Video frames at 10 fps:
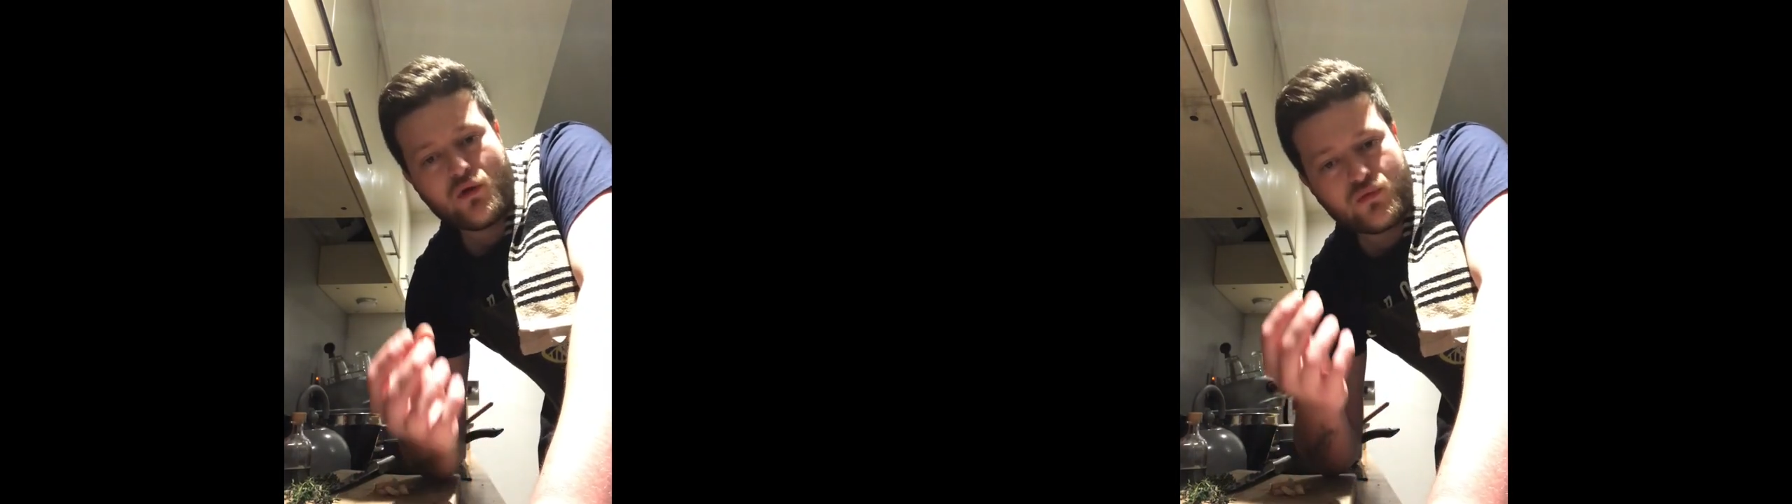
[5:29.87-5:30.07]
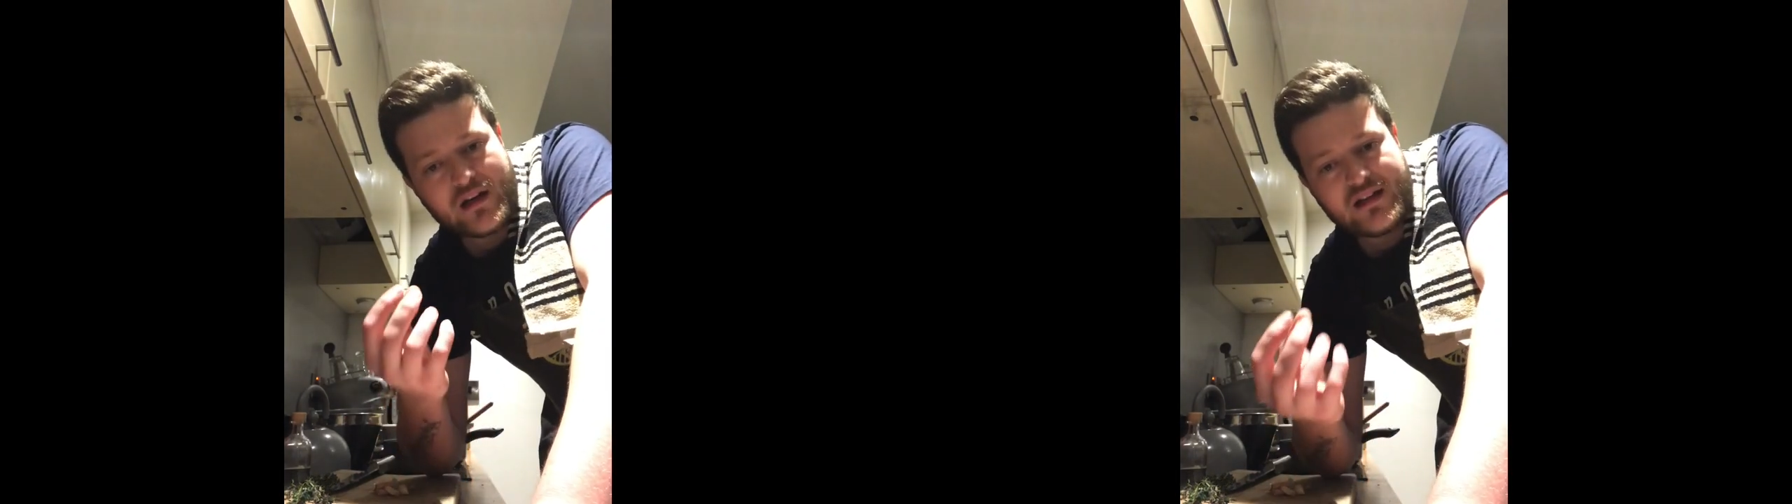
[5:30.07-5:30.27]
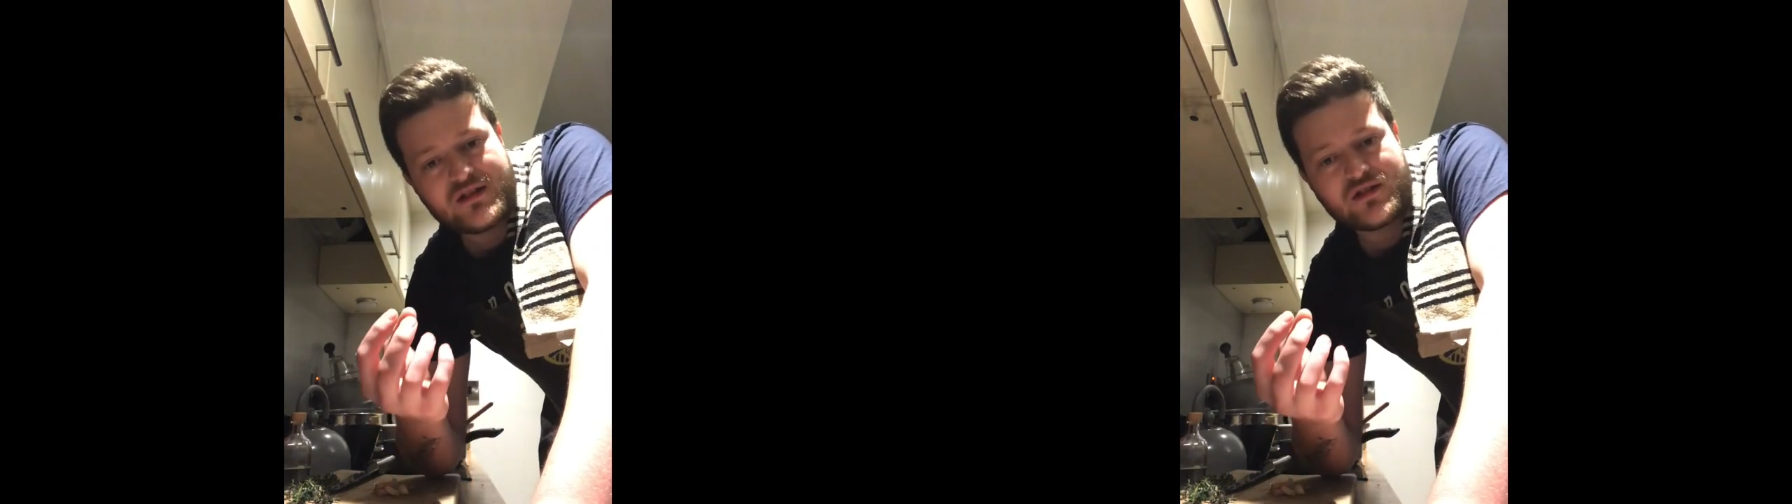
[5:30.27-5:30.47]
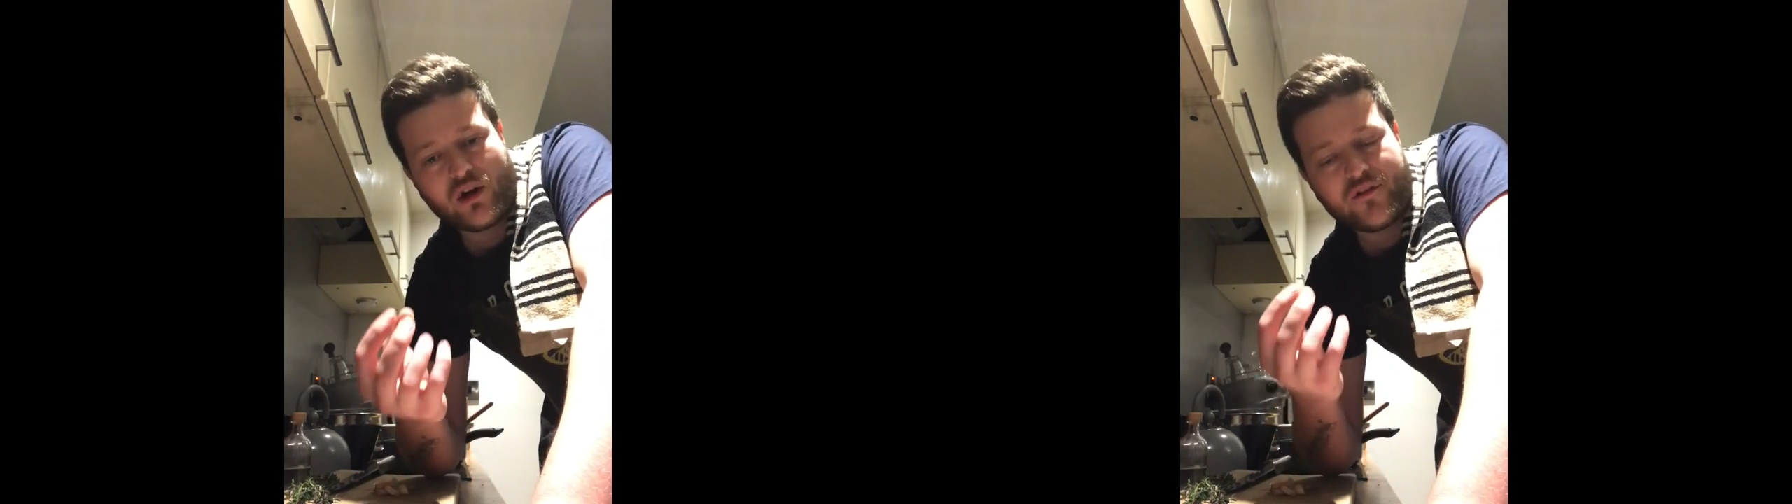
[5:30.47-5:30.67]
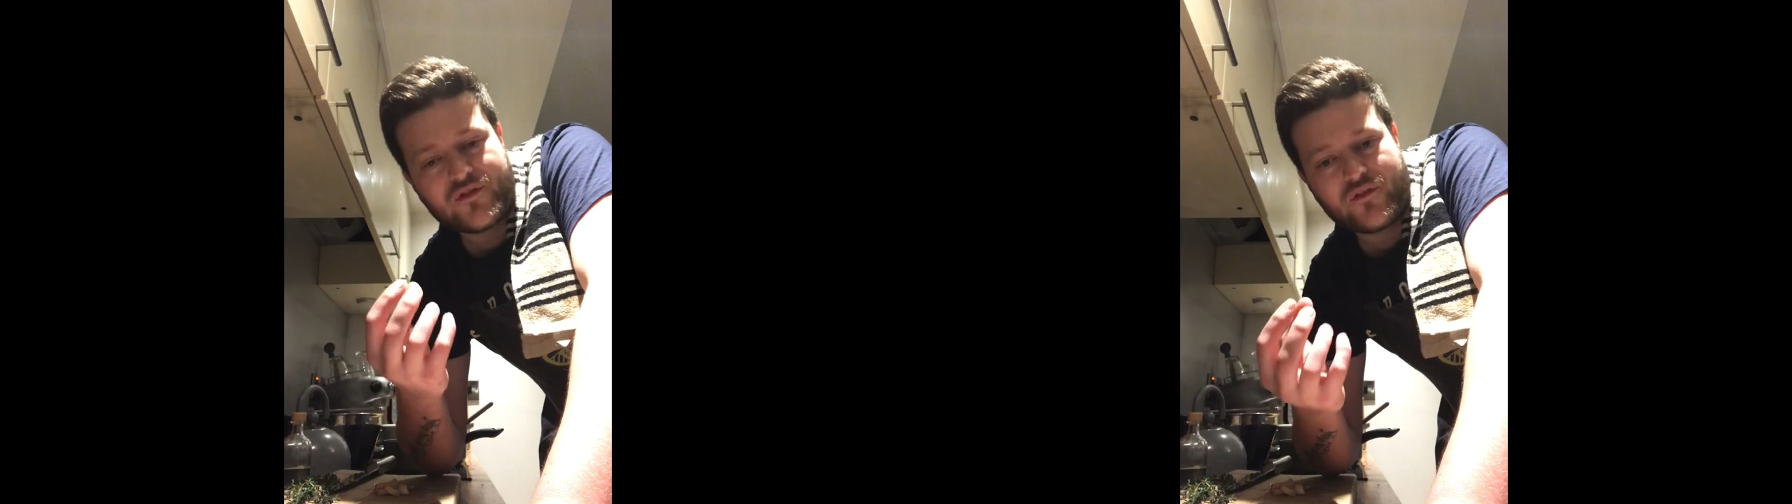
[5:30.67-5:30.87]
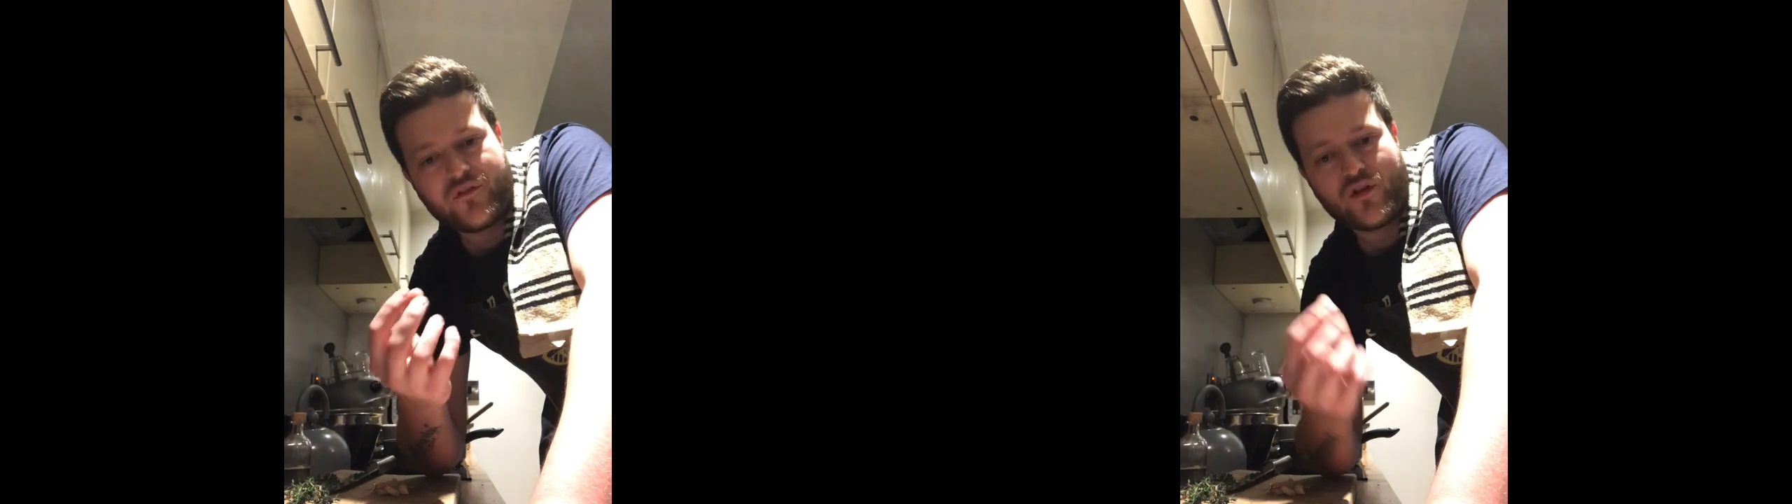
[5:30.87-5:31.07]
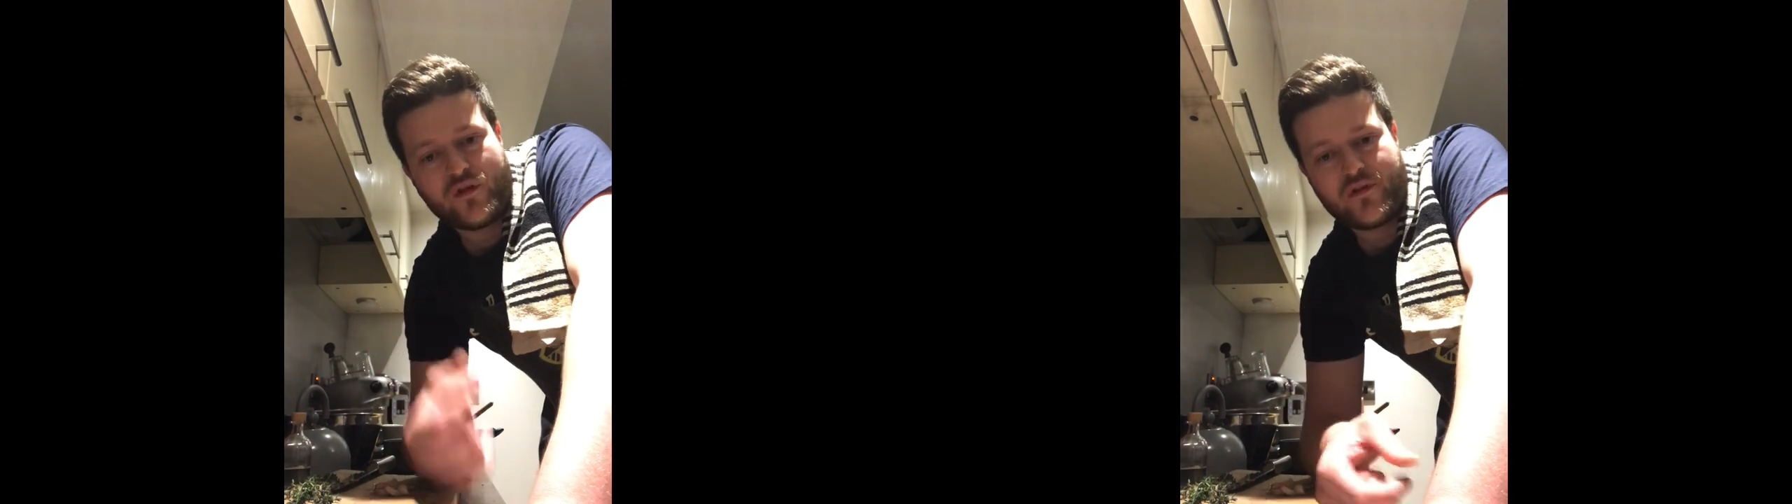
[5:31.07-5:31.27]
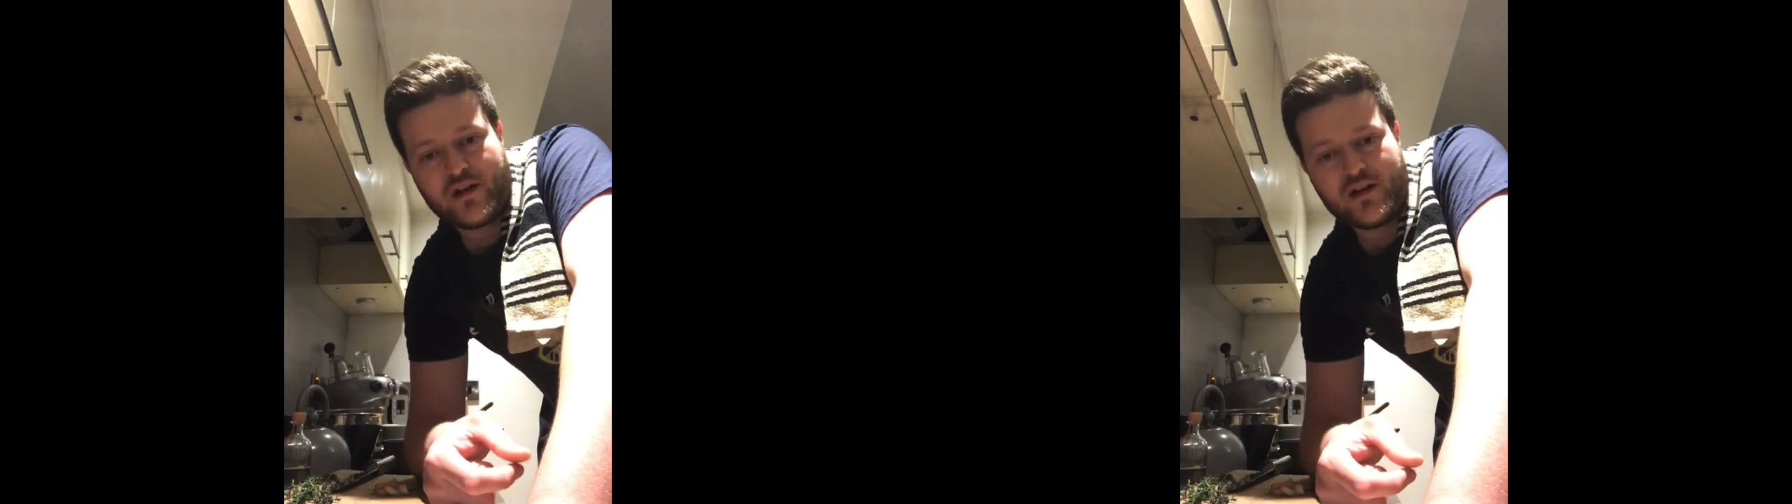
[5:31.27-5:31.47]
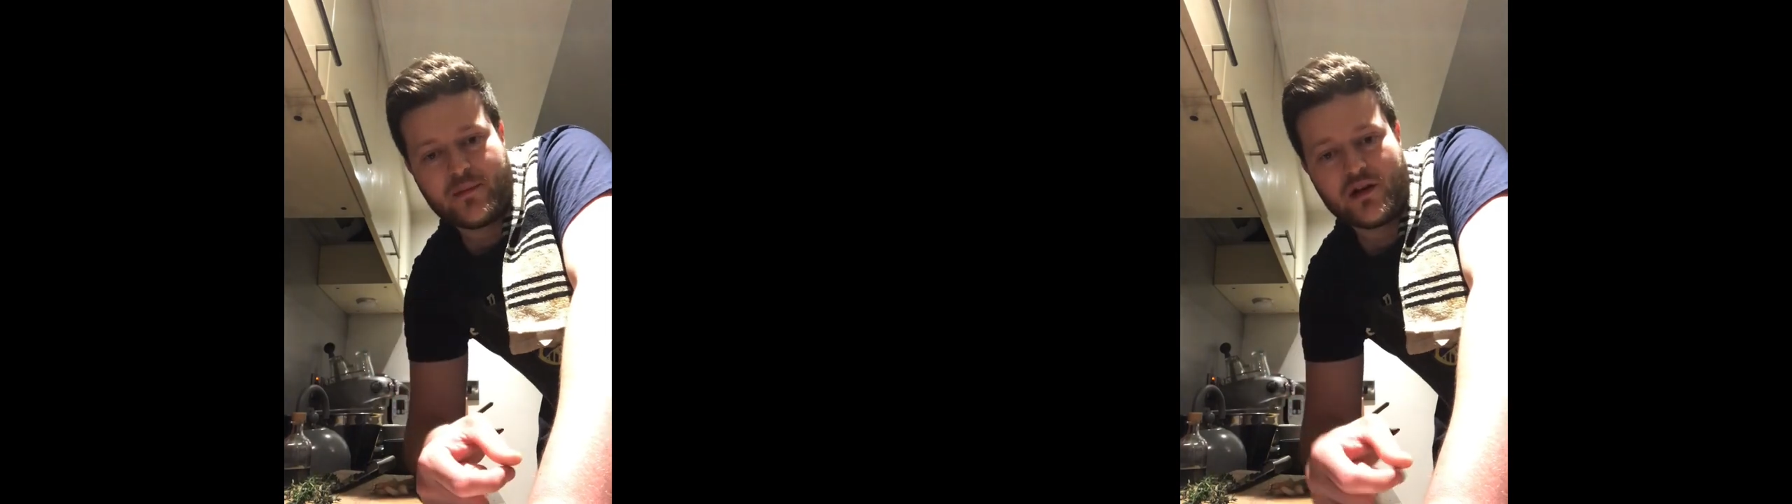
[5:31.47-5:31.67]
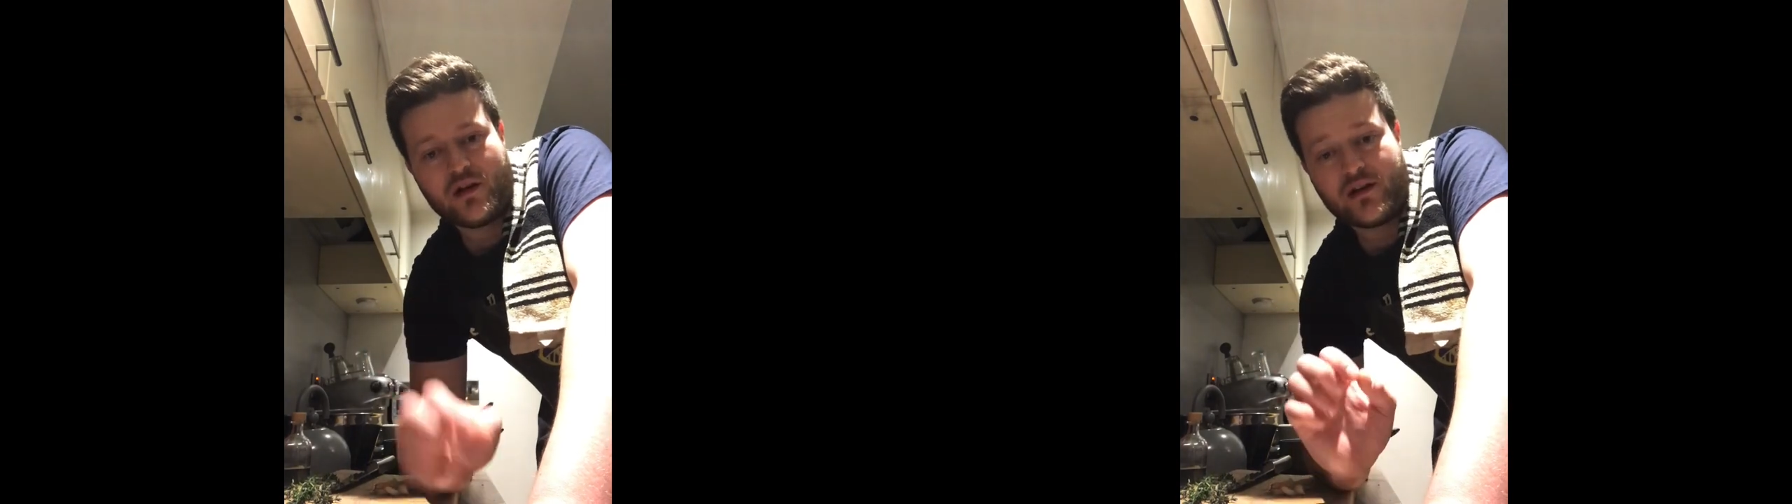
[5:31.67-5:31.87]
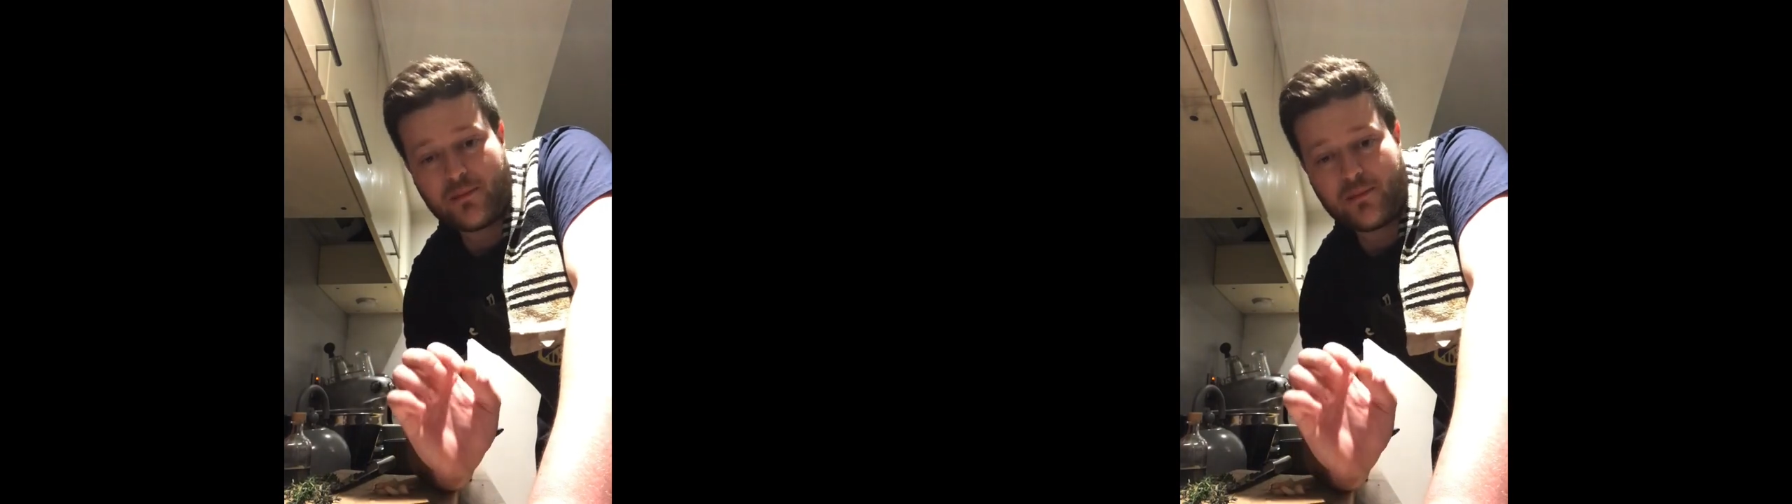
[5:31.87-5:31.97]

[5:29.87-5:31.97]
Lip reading: really soft and fluffy in the middle,